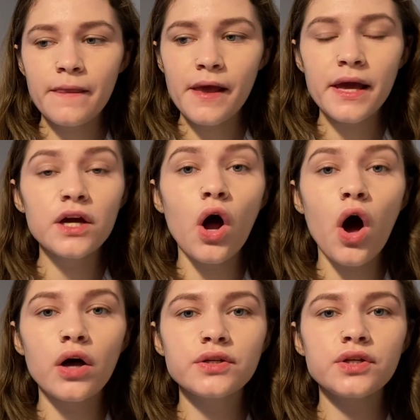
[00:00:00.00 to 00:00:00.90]

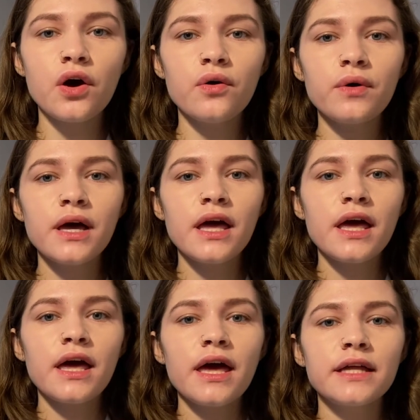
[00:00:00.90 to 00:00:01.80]

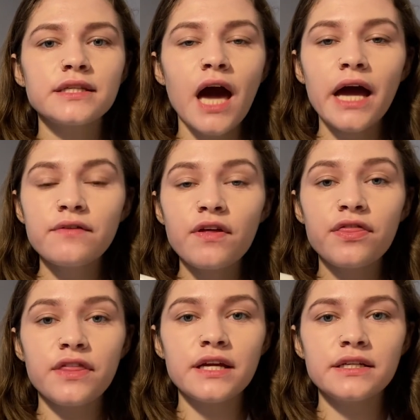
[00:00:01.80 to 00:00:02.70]
It's kind of a
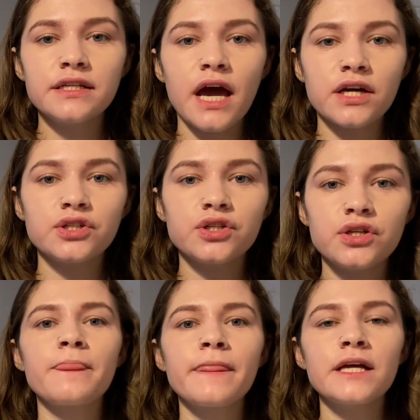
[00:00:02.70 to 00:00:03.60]
thin
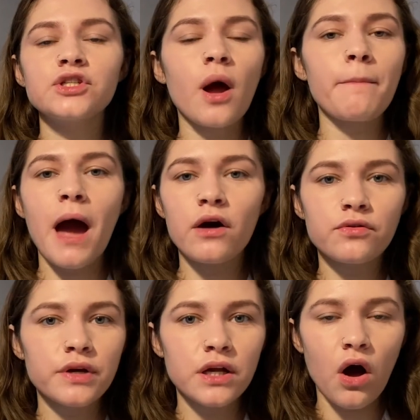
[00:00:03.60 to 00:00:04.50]
texture. It's not
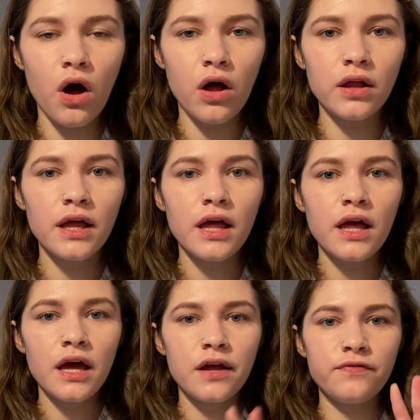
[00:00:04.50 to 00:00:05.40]
powdery at all.
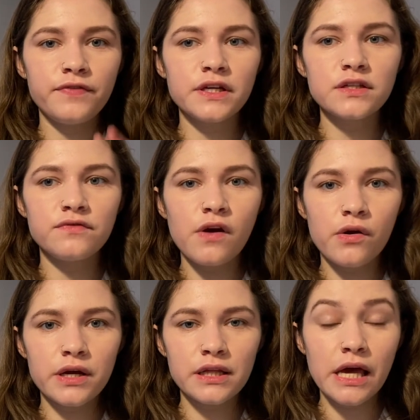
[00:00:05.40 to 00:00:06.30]
It feels
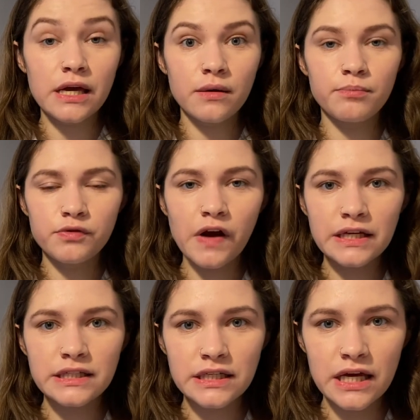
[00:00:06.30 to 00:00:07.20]
very like
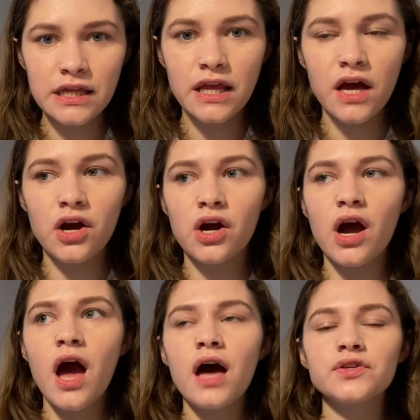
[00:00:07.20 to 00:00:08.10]
pressed in there,
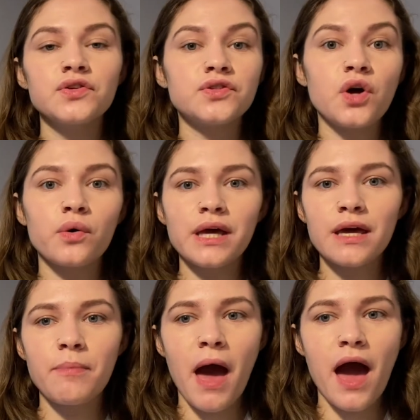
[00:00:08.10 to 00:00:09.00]
so there's no
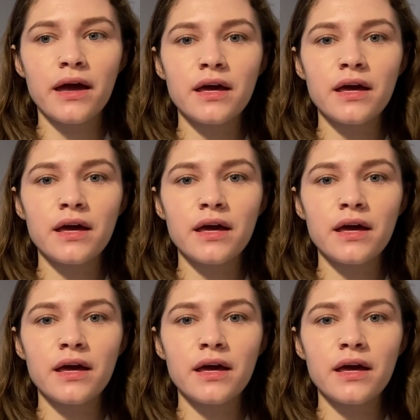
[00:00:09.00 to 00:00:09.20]
kickback.